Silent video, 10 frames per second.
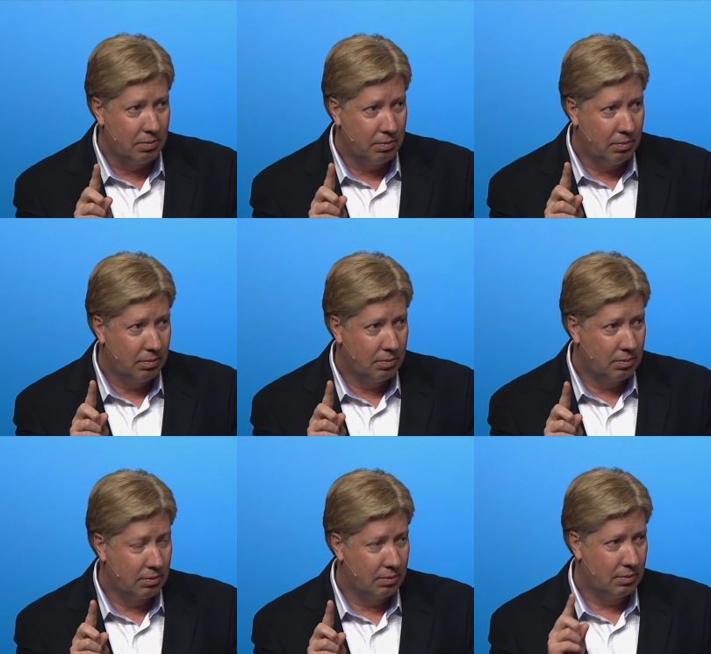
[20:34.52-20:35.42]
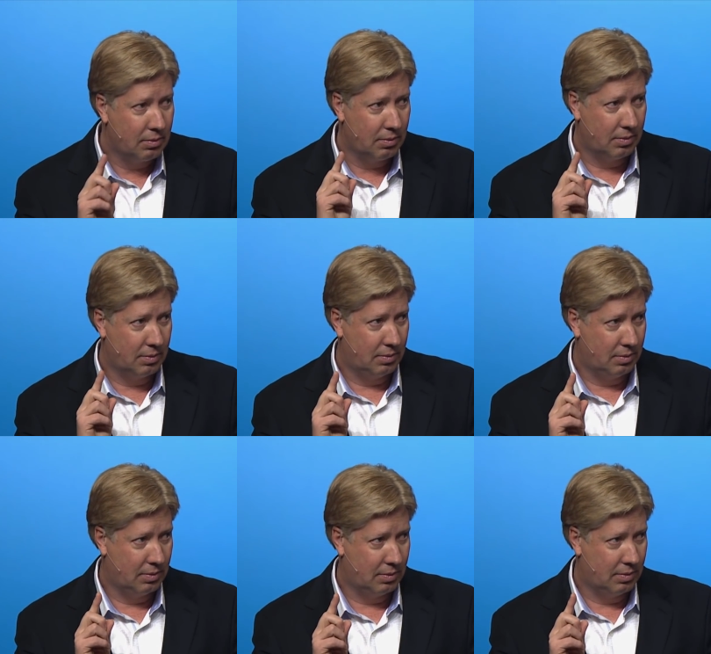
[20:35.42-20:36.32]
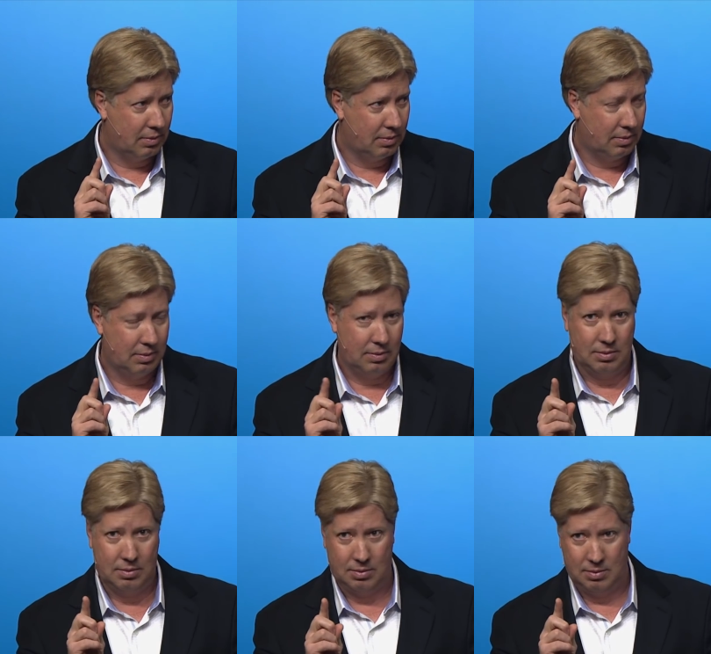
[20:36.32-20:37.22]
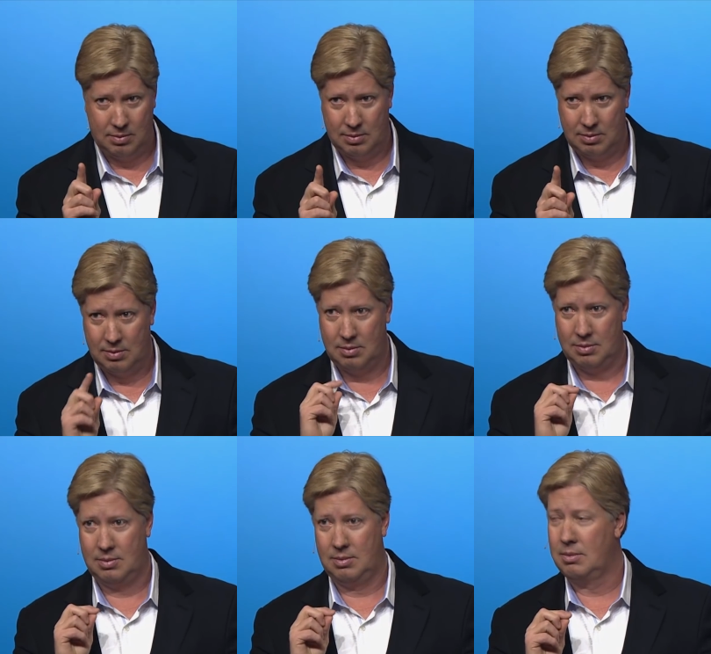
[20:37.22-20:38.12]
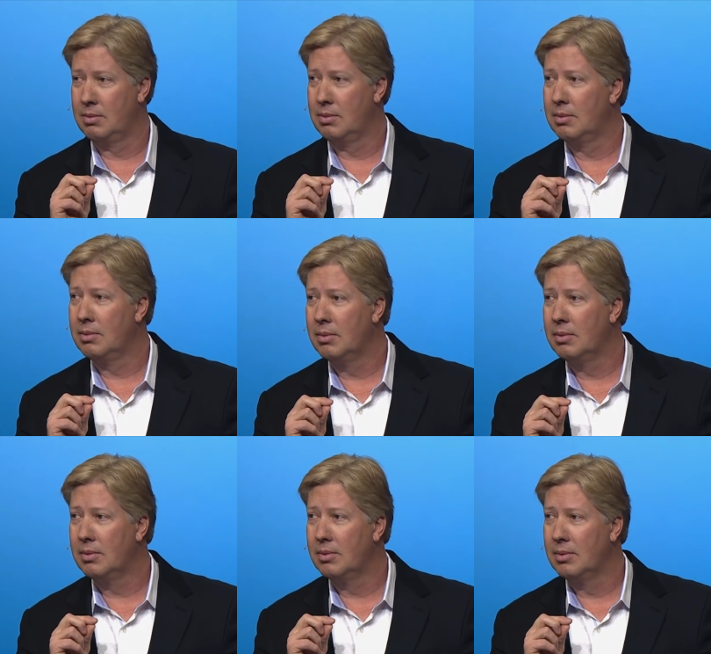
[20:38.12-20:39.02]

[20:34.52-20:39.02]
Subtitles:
Nobody speaks.